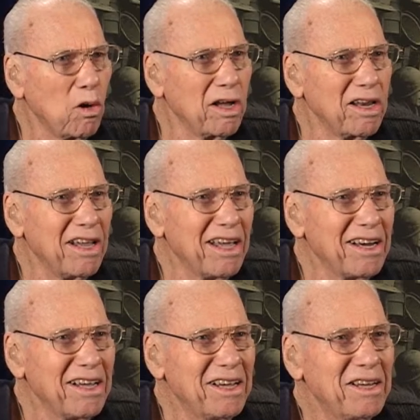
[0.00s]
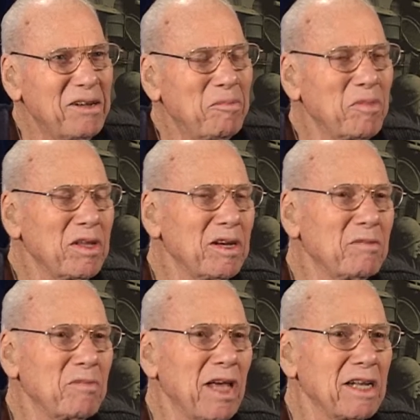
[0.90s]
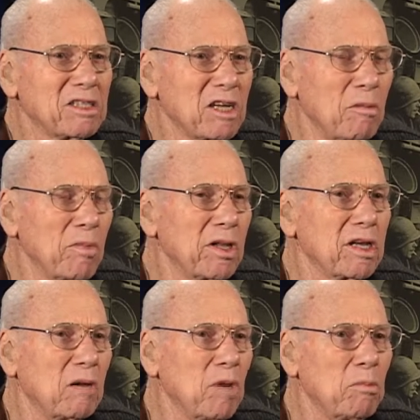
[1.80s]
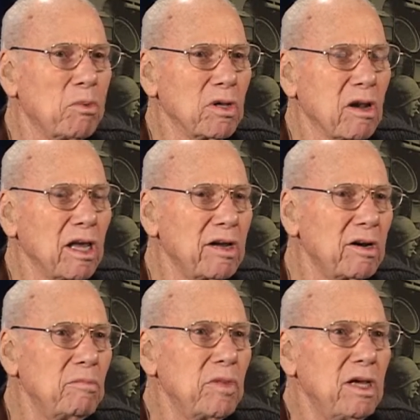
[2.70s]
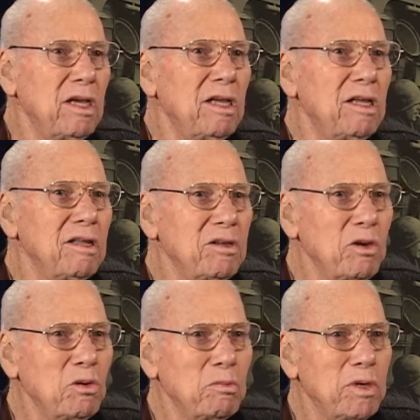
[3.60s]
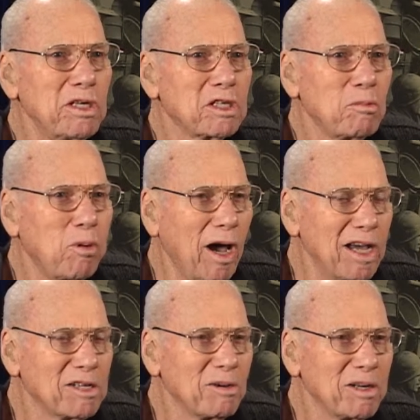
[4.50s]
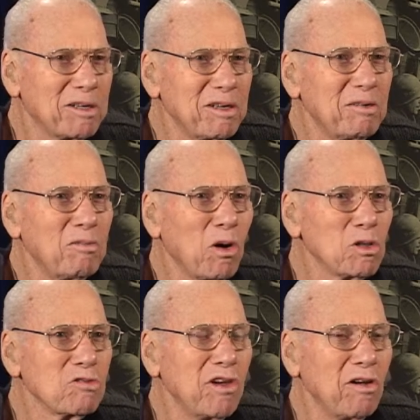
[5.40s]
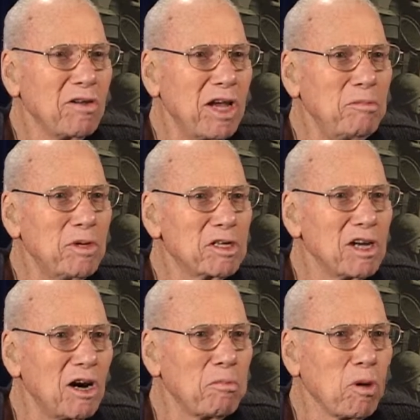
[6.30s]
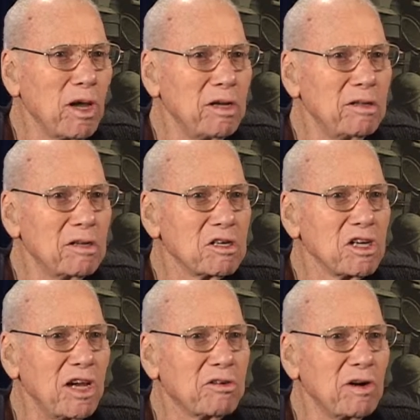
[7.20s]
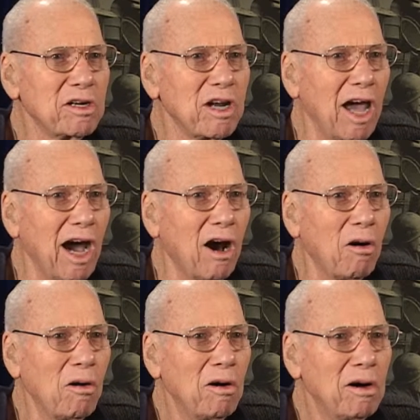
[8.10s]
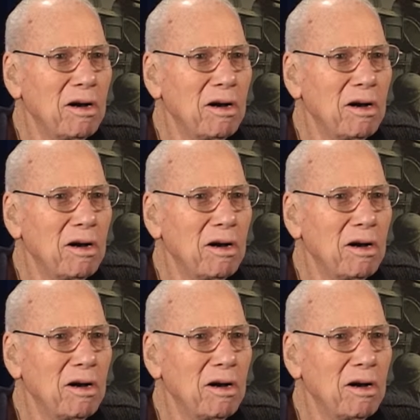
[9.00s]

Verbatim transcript: One, and uh, that's something they come up with later you would be surprised what Roosevelt named his airplane the Sacred Cow.